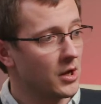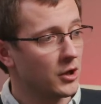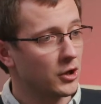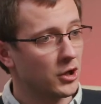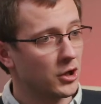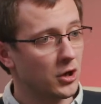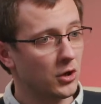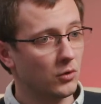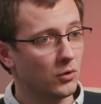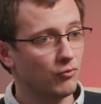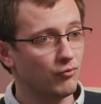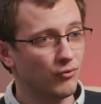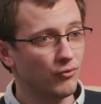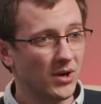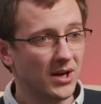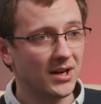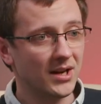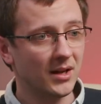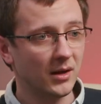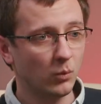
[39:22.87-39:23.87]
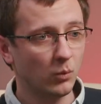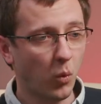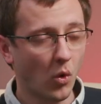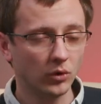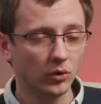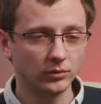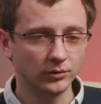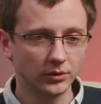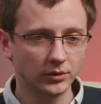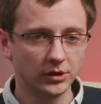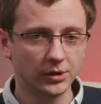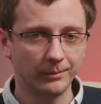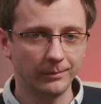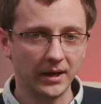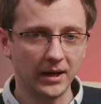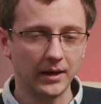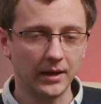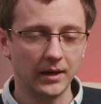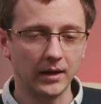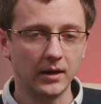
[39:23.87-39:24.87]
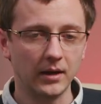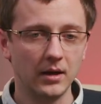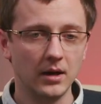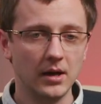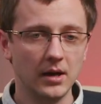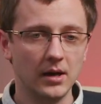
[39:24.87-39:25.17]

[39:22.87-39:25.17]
You really want to be